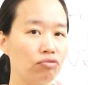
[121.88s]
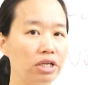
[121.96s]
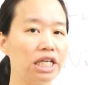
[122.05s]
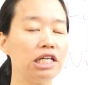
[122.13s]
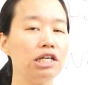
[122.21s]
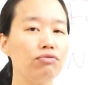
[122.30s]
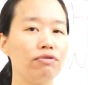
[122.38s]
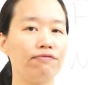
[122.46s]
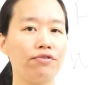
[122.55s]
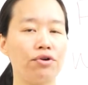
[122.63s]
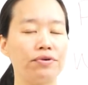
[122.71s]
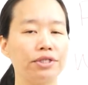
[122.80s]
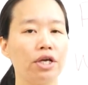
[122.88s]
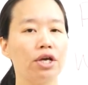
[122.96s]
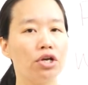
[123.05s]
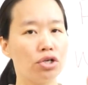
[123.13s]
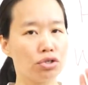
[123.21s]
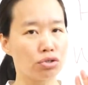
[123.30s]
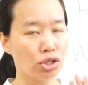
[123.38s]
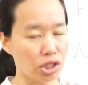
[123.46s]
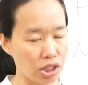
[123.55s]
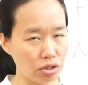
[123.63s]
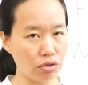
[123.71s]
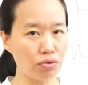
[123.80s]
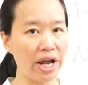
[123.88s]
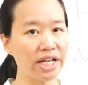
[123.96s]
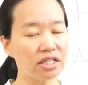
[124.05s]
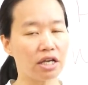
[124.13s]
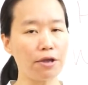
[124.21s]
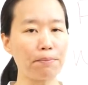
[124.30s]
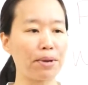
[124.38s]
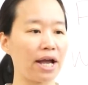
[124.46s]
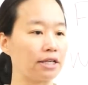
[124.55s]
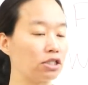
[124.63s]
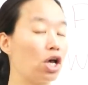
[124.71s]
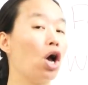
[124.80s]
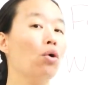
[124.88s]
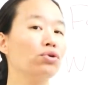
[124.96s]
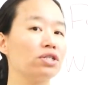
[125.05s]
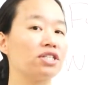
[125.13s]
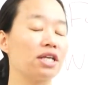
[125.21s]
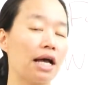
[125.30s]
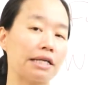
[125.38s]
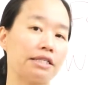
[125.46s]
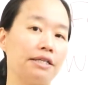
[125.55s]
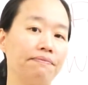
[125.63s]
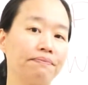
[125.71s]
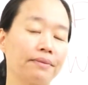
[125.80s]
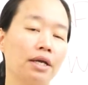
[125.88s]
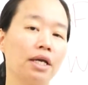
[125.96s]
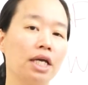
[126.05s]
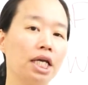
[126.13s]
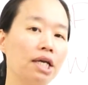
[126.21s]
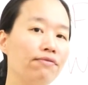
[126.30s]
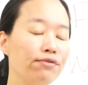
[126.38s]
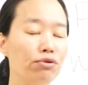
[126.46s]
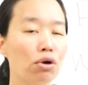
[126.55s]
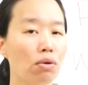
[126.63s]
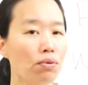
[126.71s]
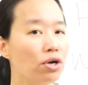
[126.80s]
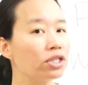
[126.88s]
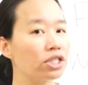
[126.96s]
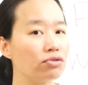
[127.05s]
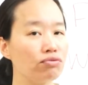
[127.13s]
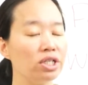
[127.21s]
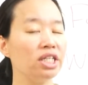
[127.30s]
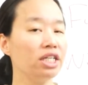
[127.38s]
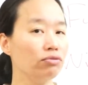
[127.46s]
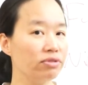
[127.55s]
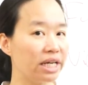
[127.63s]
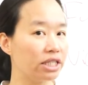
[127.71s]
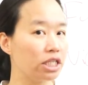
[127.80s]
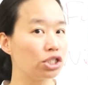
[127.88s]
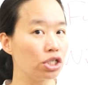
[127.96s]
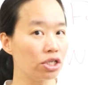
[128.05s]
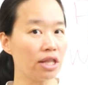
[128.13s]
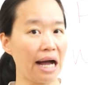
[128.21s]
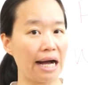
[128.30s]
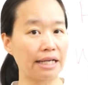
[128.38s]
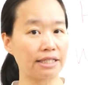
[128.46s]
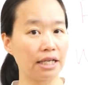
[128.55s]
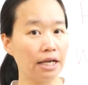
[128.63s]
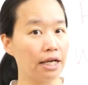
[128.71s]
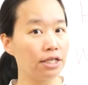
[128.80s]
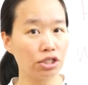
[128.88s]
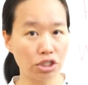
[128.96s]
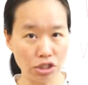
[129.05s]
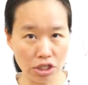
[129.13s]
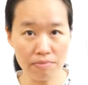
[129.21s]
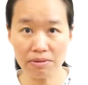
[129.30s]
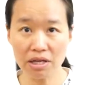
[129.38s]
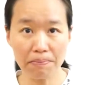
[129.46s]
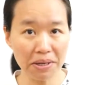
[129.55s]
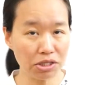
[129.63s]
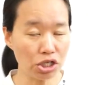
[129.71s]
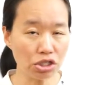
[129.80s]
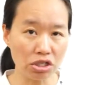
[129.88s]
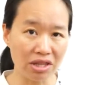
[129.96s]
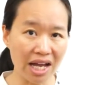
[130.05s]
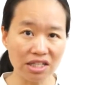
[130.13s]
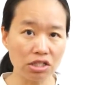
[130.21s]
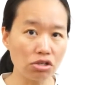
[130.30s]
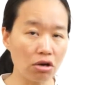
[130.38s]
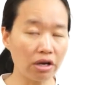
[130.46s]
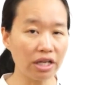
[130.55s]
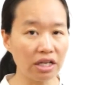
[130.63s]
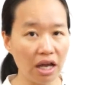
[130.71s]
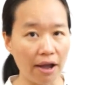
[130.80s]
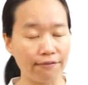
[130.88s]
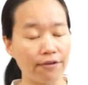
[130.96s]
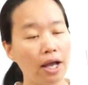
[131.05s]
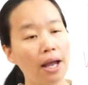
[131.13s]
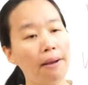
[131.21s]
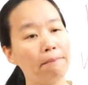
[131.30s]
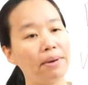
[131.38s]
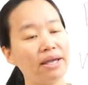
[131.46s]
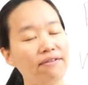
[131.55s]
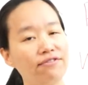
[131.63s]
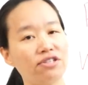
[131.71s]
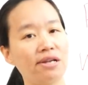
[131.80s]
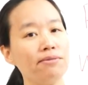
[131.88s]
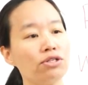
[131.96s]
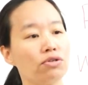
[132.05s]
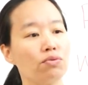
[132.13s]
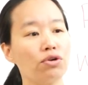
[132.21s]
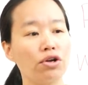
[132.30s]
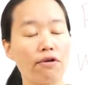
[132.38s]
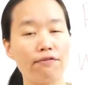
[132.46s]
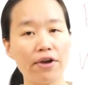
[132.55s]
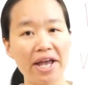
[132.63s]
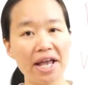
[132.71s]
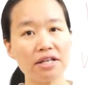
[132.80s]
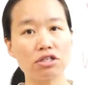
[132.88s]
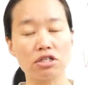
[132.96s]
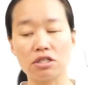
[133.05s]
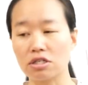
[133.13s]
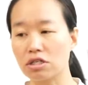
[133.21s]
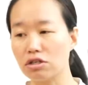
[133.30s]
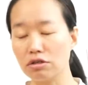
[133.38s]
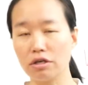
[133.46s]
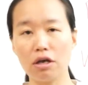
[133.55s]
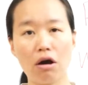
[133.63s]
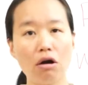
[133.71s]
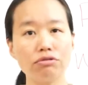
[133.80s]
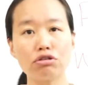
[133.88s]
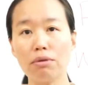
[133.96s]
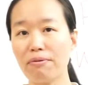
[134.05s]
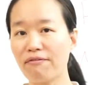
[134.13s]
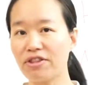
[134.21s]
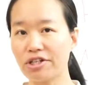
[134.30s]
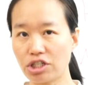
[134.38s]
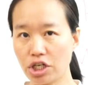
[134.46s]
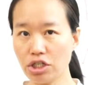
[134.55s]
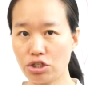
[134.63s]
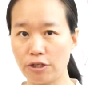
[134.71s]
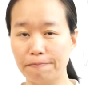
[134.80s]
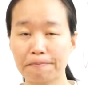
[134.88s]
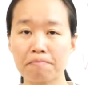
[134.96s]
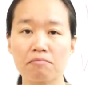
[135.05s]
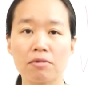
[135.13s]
really referring to its greater impact to a whole society. If your work is really related to that, simply being teaching, that's not enough. But if someone's work, for instance, on top of the teaching,